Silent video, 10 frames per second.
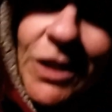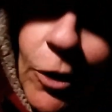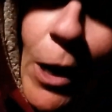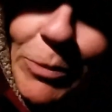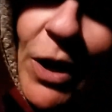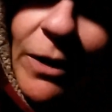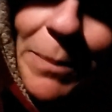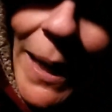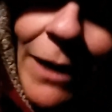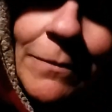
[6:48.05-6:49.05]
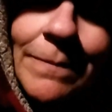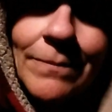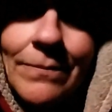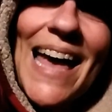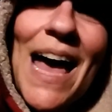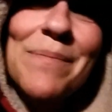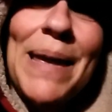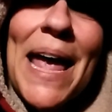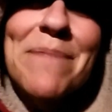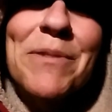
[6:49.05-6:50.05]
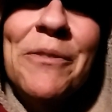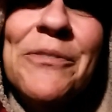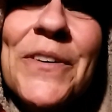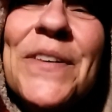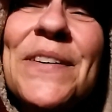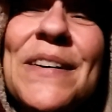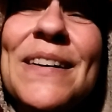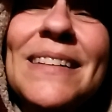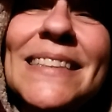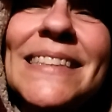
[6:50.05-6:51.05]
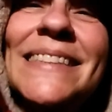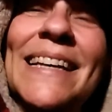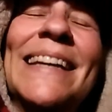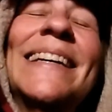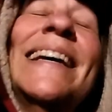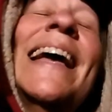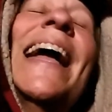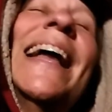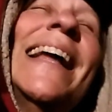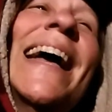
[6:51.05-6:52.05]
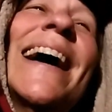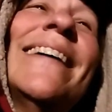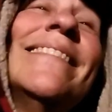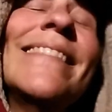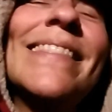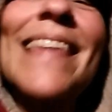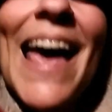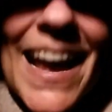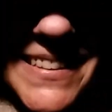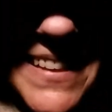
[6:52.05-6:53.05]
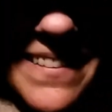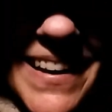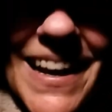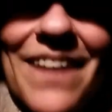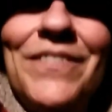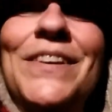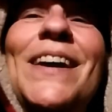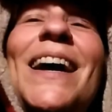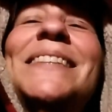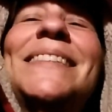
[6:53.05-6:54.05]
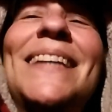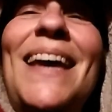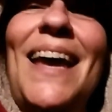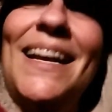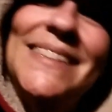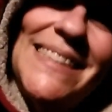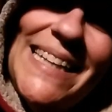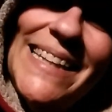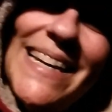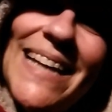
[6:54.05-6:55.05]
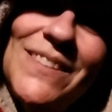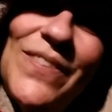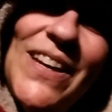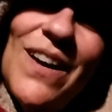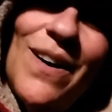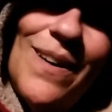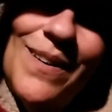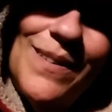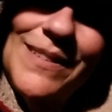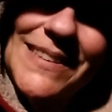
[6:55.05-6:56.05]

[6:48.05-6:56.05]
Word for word: You know what I'm talking about? Happy April Fools! Anyhow, that's all I got for you guys today. See you in the next video.